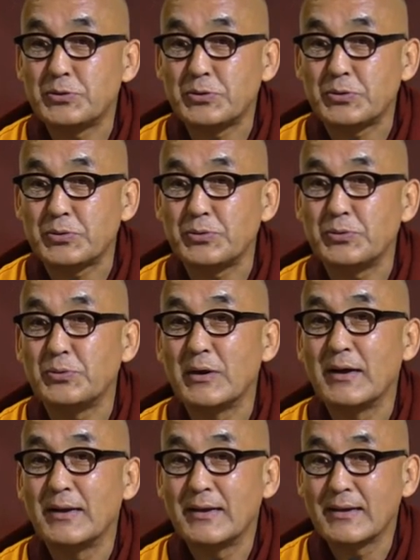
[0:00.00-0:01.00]
to
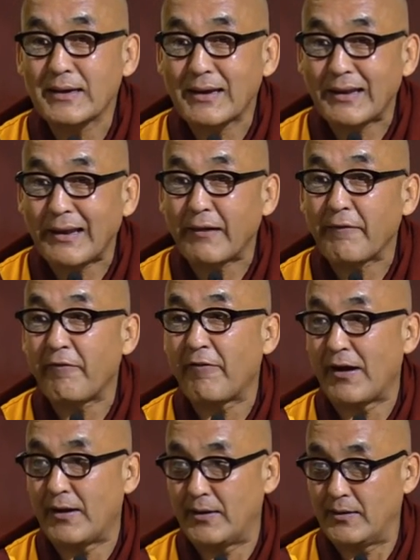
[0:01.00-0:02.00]

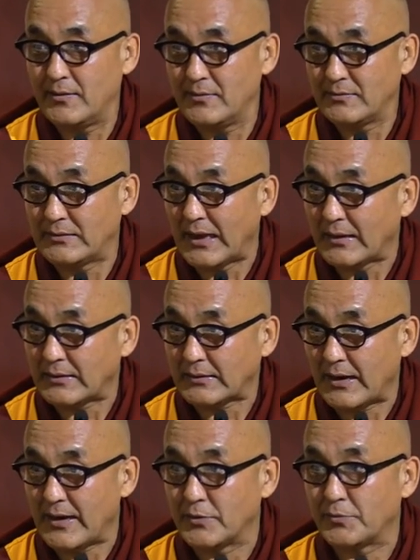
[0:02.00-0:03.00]
clarify that
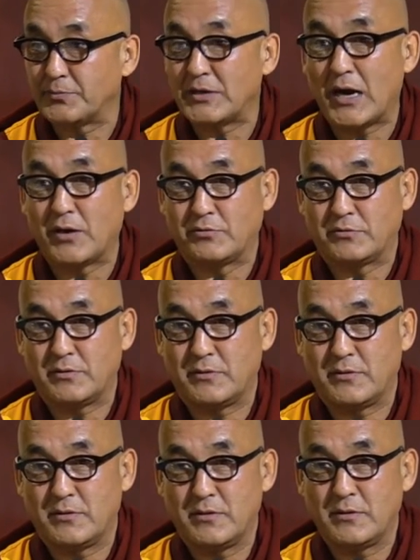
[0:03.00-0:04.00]
kind of
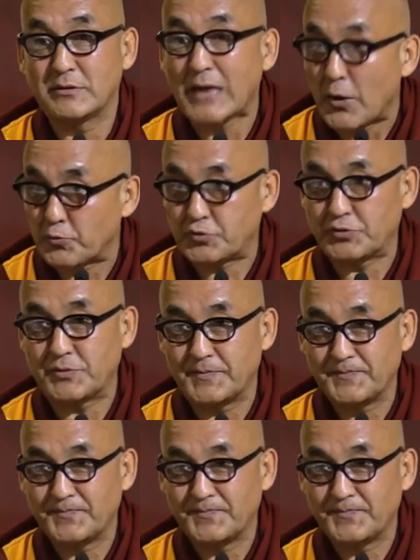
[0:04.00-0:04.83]
doubts.